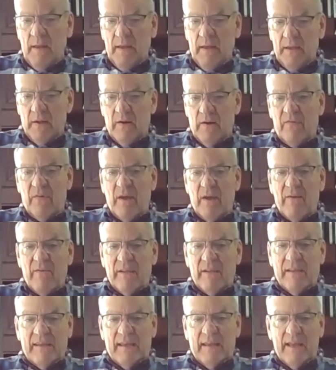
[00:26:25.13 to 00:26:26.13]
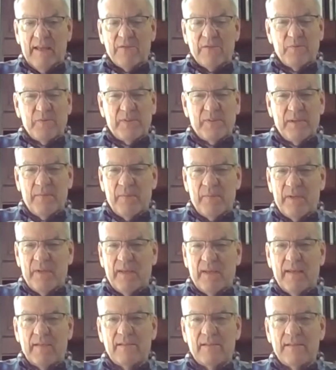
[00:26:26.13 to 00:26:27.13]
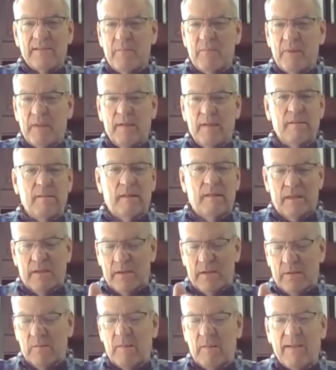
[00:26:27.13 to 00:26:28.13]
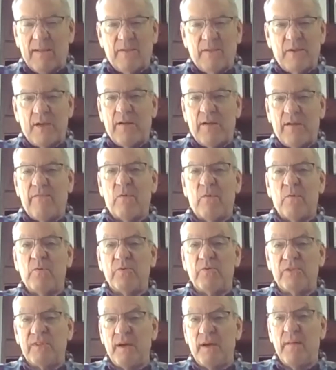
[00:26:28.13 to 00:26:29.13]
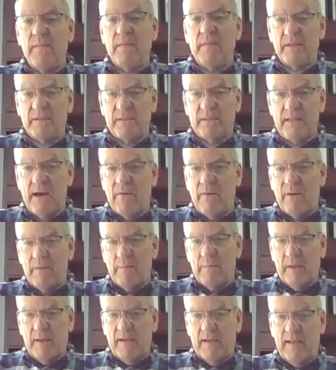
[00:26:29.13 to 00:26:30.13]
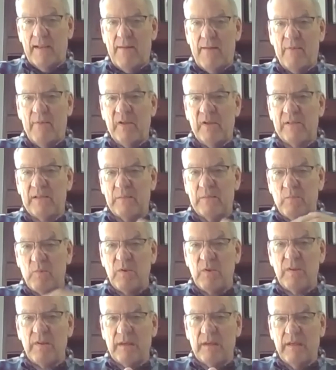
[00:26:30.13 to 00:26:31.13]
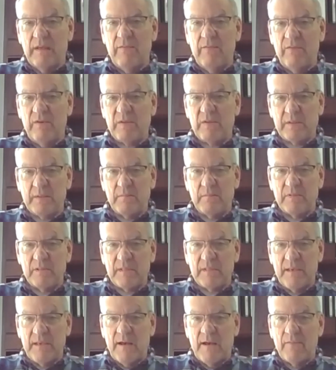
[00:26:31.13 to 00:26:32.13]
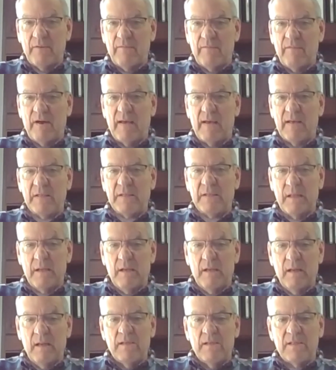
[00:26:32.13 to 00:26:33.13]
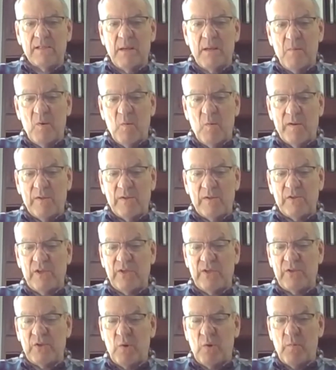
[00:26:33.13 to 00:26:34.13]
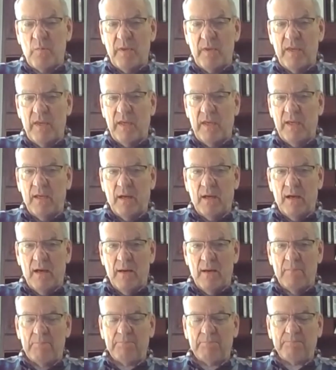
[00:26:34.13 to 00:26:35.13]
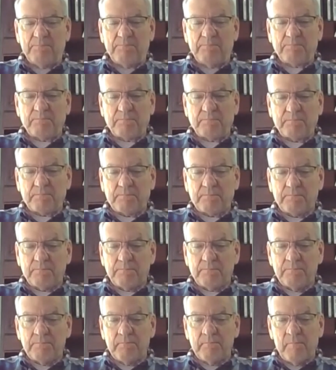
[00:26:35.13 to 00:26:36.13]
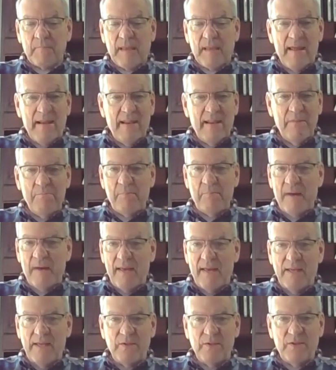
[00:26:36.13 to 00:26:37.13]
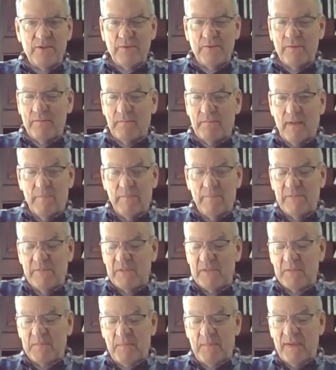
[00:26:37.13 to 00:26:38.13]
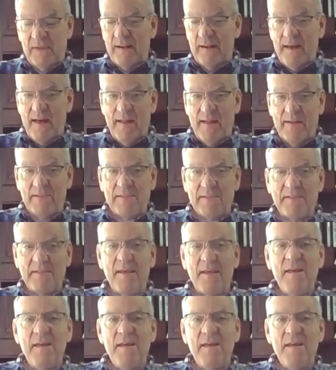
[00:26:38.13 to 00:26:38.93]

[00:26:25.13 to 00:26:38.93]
If you haven't engaged with somebody, get somebody, like Jennifer, who's done this now in a pandemic, to really give you some sound advice. And some of what she told me, I didn't buy into. I'm just being honest.